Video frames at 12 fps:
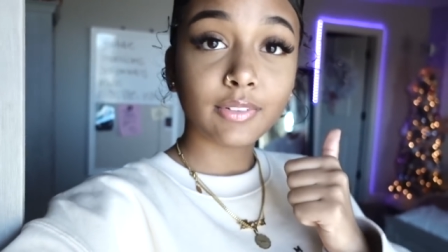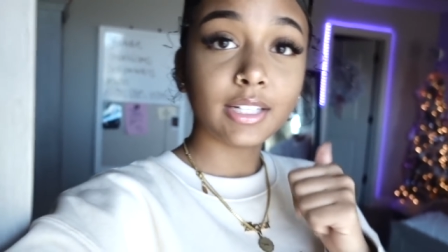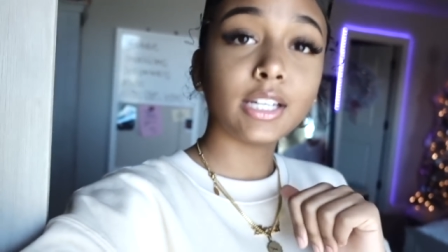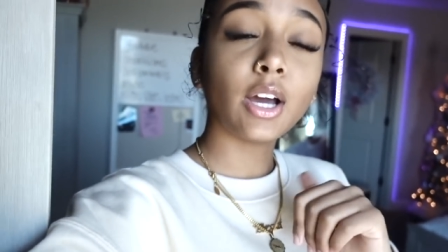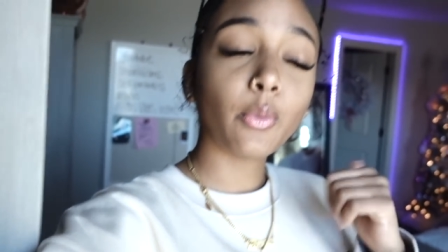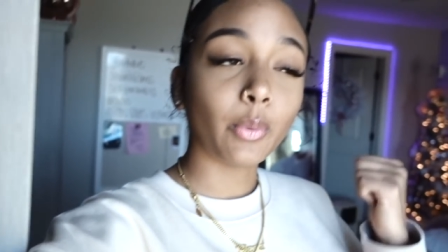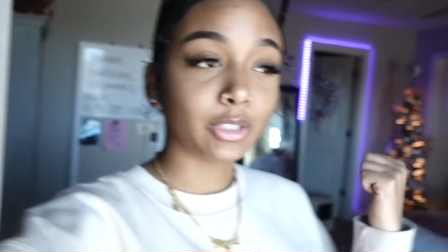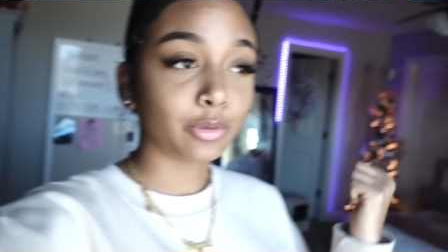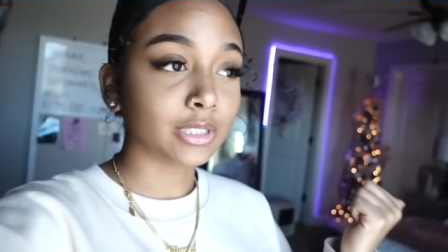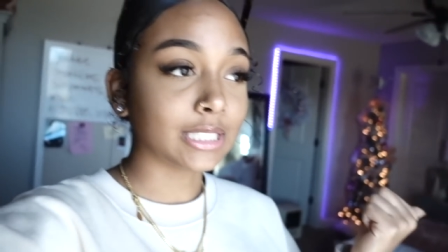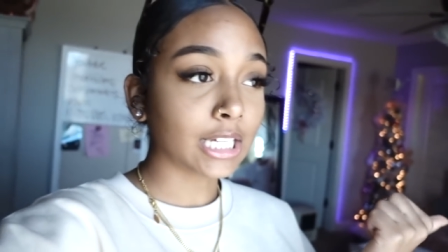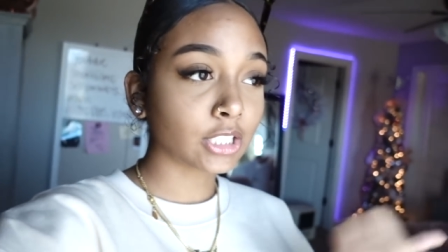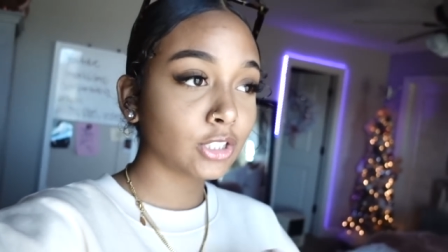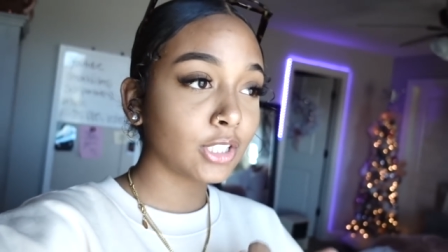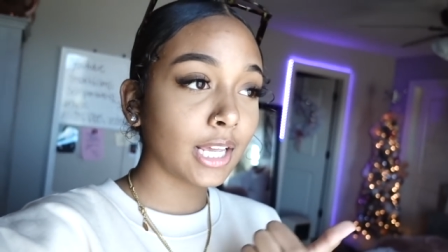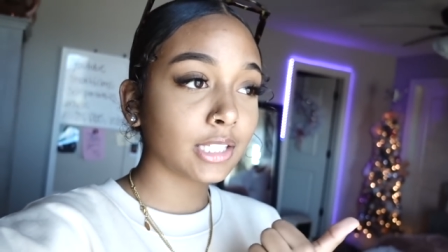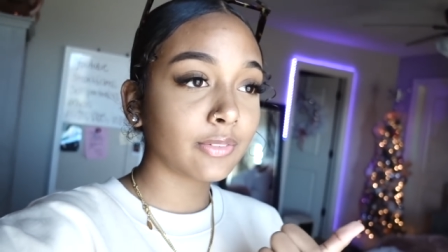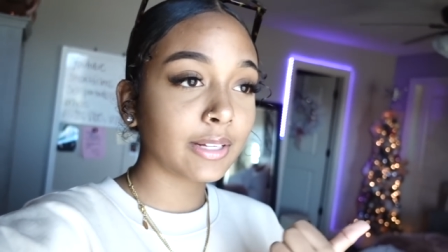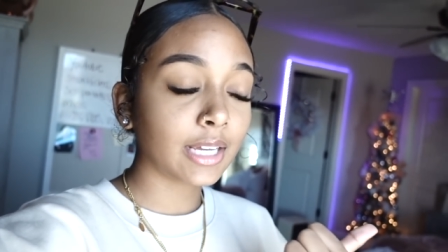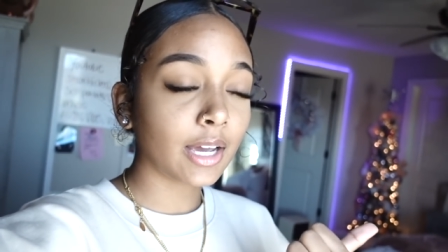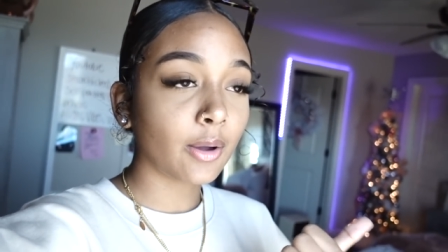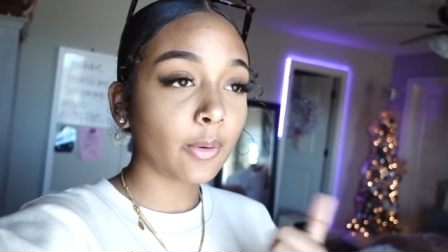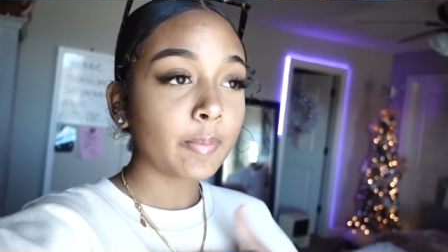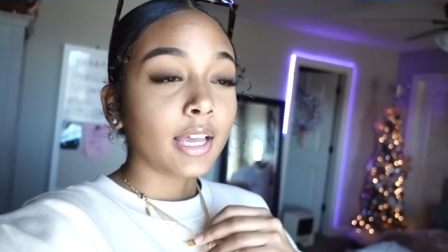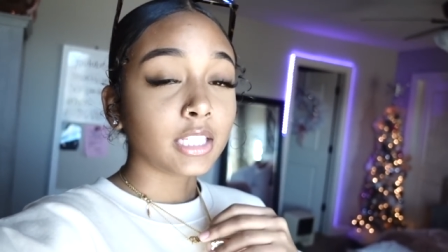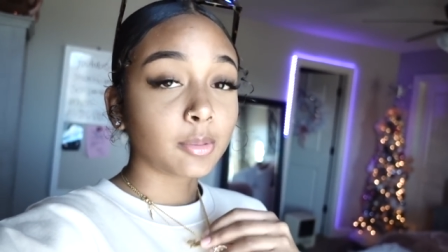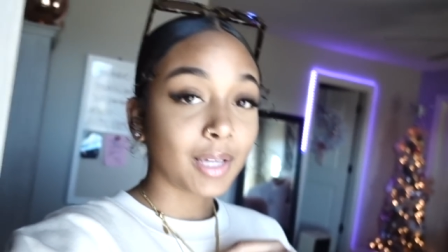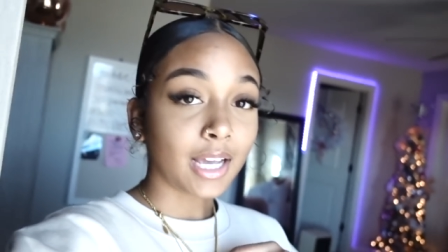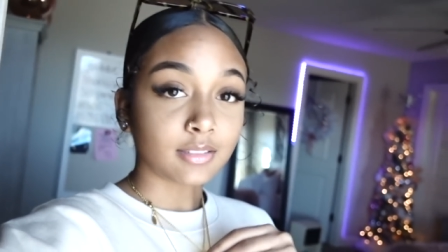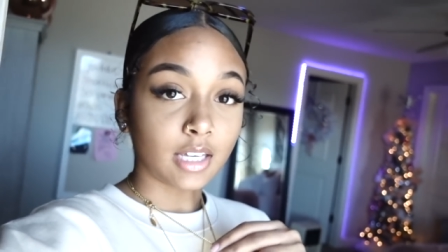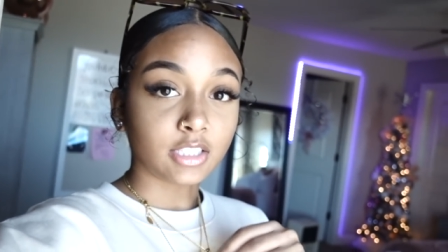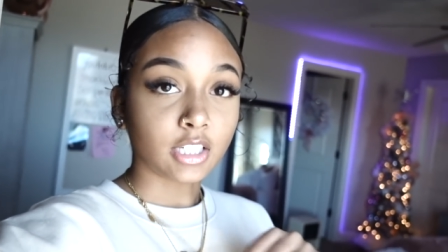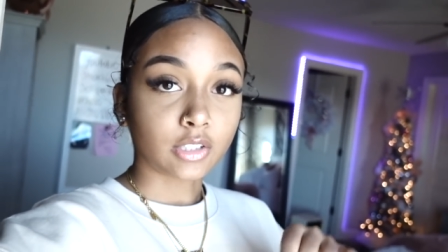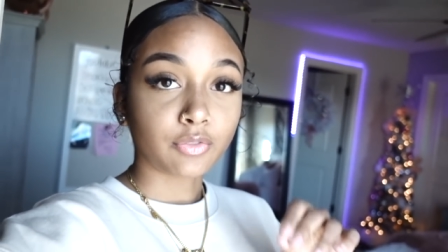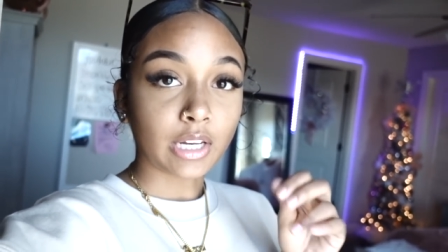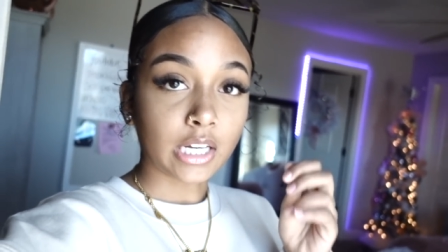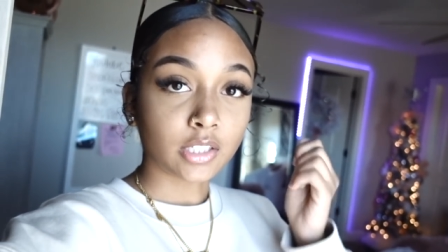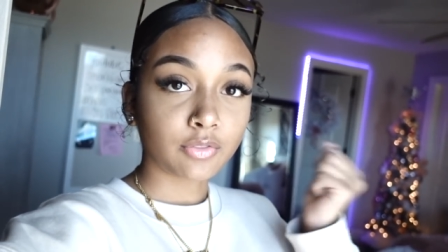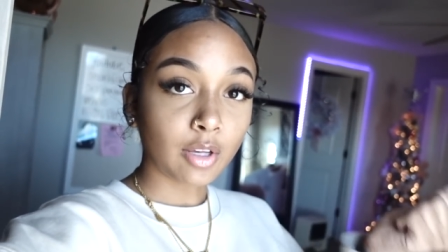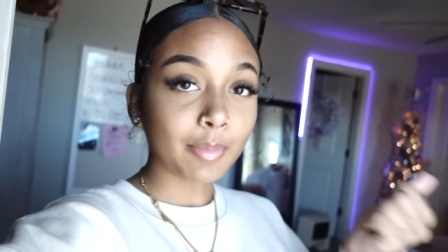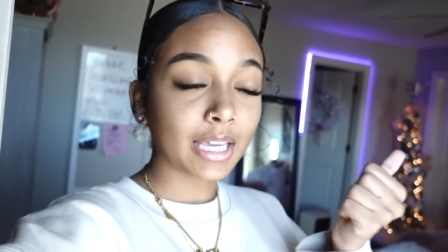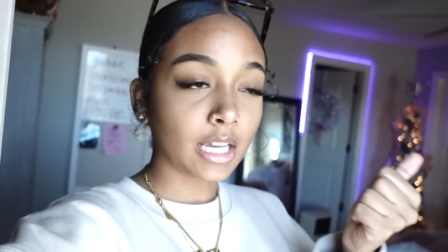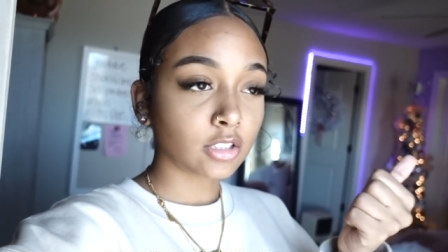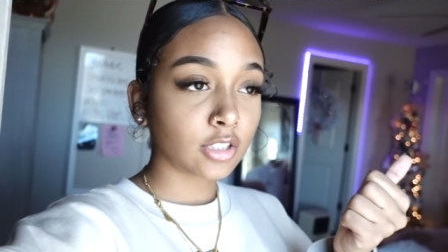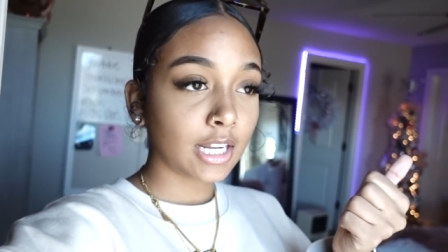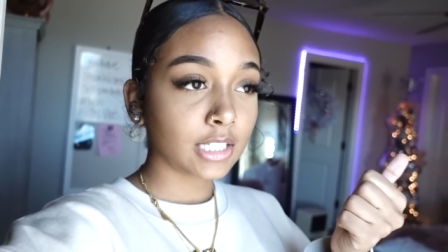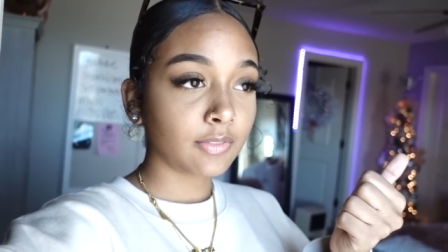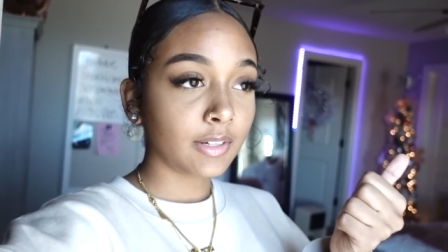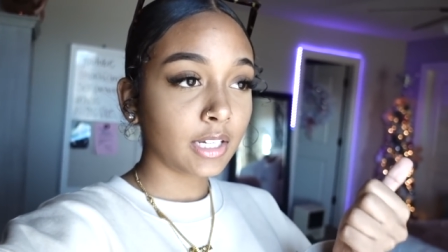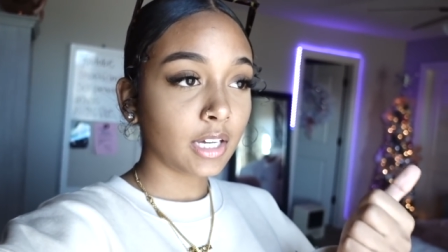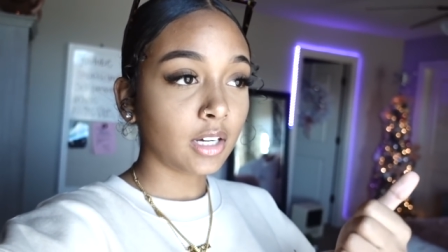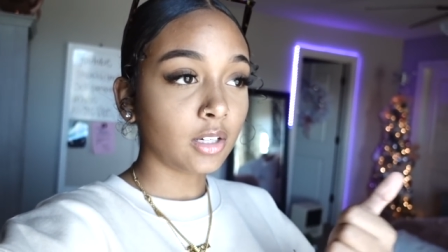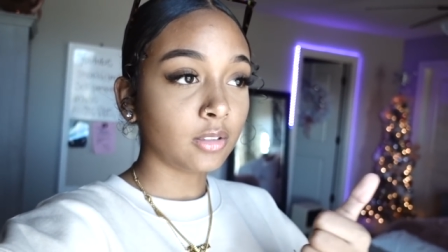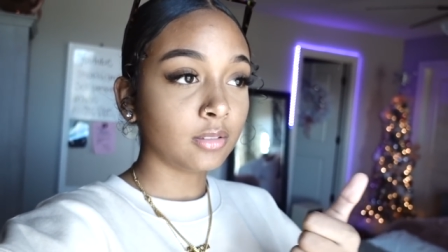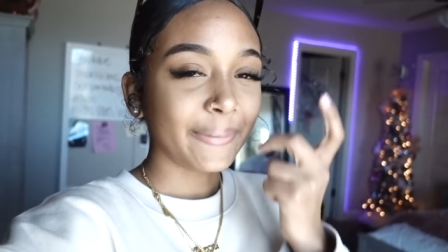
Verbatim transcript: video, which was yesterday's video, it's because I just finished filming yesterday's video,